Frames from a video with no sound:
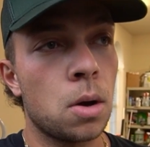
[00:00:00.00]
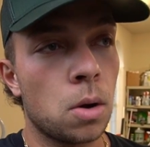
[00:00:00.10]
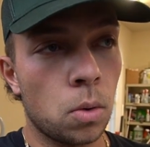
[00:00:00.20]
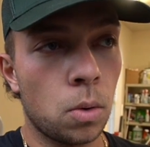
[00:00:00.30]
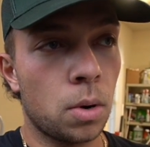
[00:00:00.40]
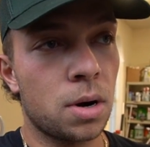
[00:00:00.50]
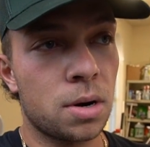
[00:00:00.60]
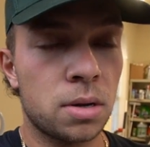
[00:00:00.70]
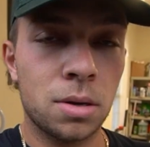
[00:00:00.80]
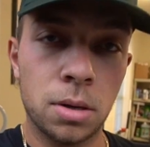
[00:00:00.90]

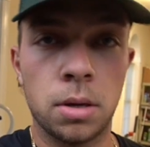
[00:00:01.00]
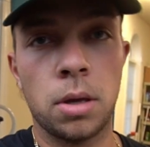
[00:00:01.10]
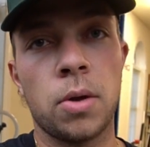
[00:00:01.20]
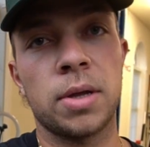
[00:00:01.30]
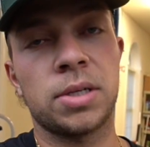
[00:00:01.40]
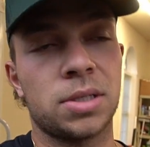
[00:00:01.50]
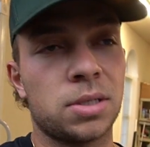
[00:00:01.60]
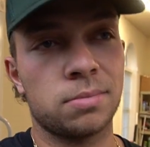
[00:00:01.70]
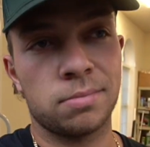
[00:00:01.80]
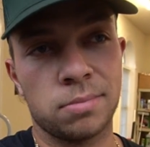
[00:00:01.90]
or you could
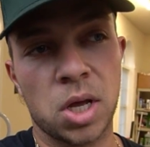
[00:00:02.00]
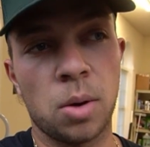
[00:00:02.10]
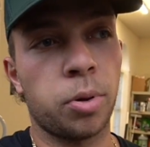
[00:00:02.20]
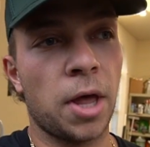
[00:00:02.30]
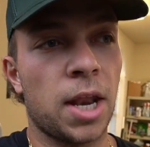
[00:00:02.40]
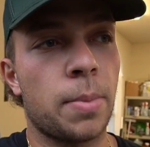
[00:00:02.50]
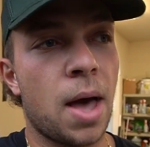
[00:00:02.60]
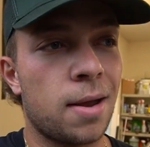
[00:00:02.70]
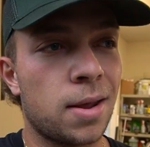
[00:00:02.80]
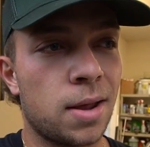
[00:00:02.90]
just complain
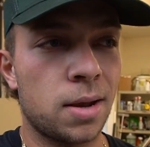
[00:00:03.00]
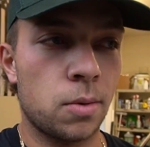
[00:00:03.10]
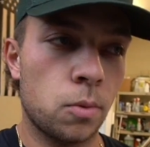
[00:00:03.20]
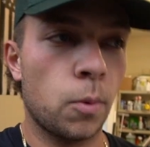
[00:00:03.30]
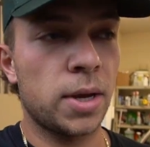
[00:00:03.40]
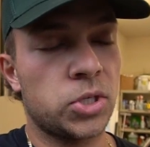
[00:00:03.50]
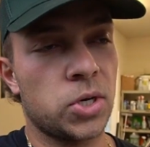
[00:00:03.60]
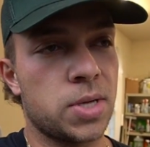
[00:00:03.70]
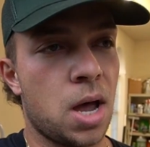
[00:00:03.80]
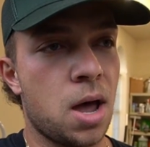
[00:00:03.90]
about it and waste
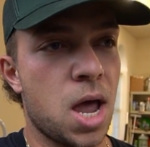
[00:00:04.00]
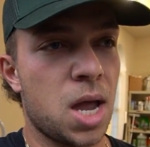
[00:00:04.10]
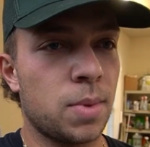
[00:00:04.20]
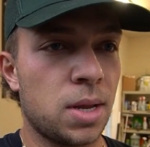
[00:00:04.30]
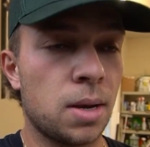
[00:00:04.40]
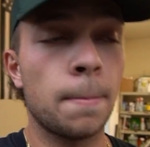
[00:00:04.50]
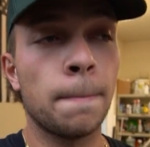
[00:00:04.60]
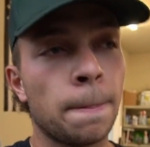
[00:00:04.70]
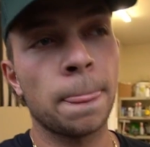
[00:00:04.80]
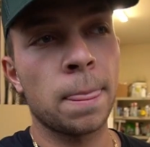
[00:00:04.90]
your time and
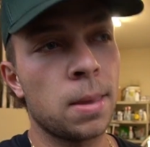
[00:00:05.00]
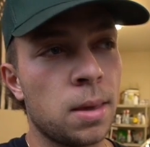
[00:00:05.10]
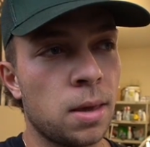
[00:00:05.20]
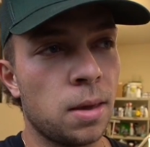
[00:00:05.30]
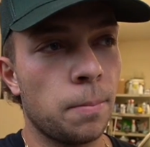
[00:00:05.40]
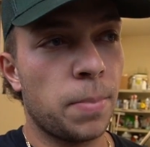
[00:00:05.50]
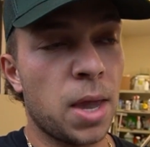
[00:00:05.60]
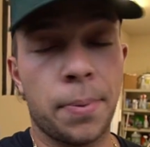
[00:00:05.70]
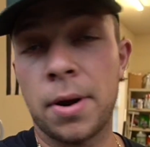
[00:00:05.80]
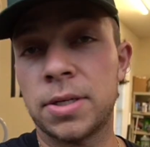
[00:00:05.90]
be
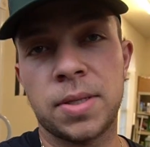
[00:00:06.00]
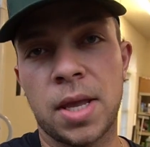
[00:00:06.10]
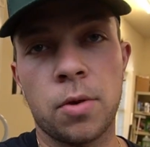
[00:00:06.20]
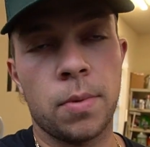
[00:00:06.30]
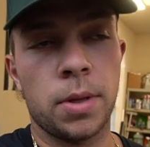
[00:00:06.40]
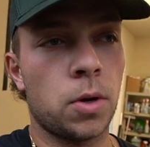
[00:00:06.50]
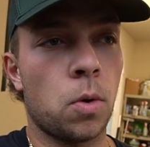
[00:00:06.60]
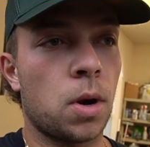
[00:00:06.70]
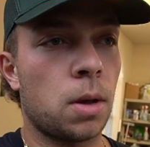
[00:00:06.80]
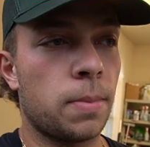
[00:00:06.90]
a person that you really
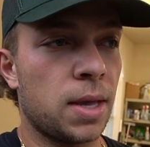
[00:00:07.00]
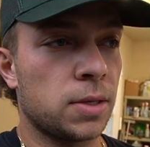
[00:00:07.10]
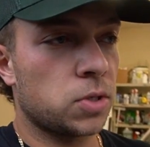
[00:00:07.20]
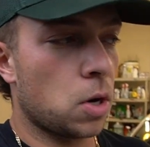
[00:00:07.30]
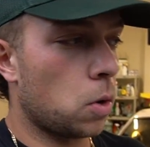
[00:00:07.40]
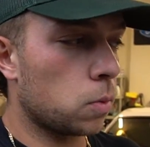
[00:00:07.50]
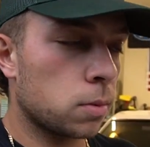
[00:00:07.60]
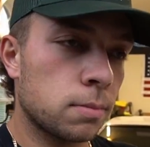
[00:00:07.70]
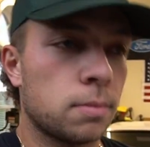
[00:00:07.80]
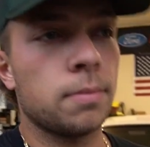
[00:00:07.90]
don't want to be. So
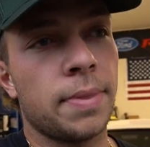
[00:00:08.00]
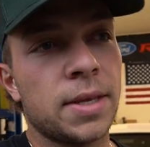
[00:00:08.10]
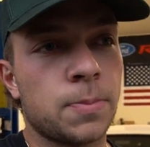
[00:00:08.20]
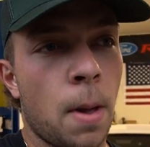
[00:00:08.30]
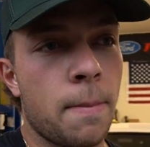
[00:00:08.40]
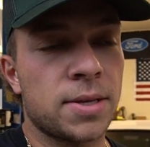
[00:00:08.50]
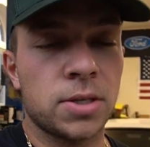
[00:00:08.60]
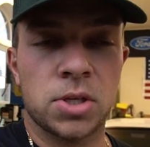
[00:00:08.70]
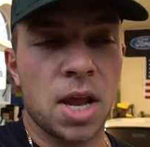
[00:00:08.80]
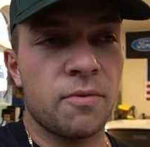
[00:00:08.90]
this is my
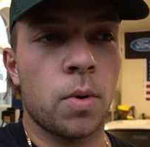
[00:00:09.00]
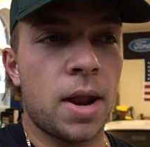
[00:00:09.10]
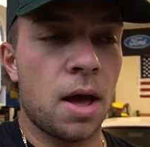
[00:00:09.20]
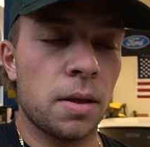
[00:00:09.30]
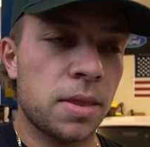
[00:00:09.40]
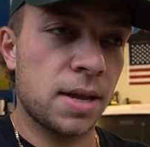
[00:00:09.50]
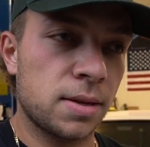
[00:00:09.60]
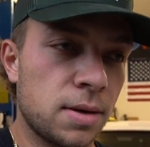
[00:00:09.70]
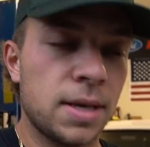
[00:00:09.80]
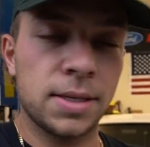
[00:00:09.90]
message to everyone out that
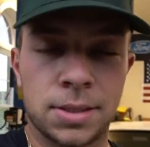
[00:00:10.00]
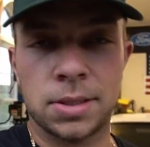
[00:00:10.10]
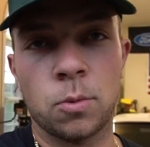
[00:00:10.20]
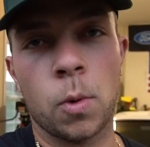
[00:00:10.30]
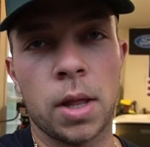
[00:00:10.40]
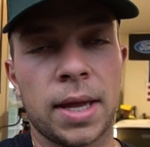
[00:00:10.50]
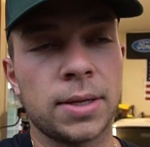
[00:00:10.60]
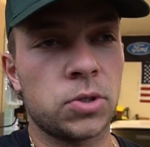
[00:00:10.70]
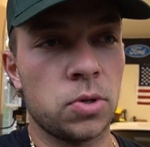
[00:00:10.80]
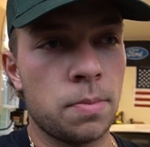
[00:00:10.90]
is
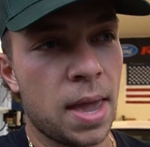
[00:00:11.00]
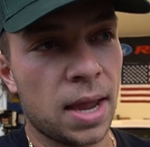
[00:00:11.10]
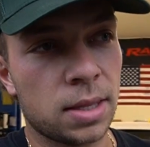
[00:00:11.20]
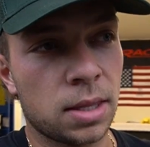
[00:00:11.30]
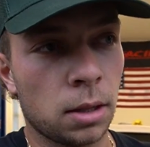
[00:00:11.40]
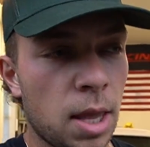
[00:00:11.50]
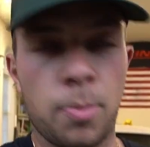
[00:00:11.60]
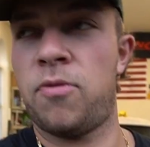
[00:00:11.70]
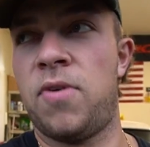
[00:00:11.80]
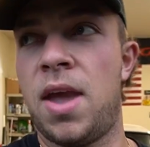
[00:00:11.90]
willing to make the
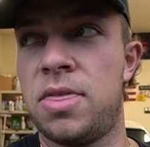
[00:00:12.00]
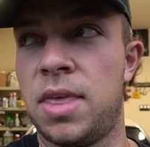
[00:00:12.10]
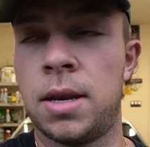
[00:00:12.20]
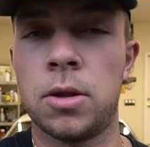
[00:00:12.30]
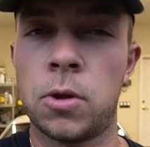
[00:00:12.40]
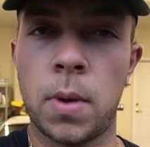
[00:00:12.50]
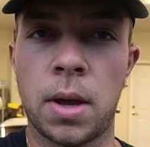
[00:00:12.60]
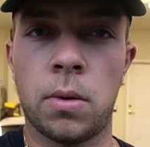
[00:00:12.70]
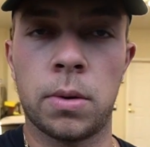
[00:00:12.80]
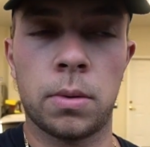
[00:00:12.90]
leap of faith into
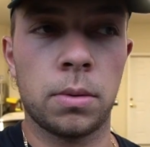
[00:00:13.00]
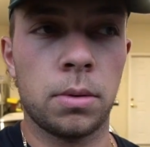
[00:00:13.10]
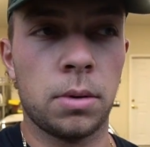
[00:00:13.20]
doing